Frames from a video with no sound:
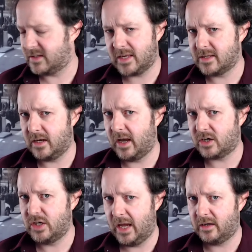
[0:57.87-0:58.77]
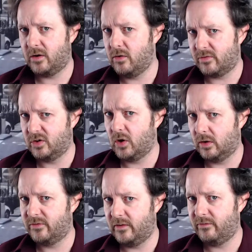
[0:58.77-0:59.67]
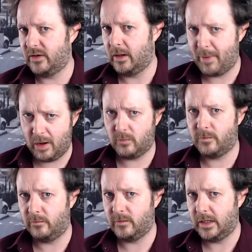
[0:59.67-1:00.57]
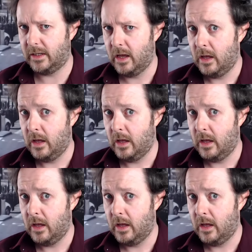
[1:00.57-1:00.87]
says I actually handed over $1.50, £1.50,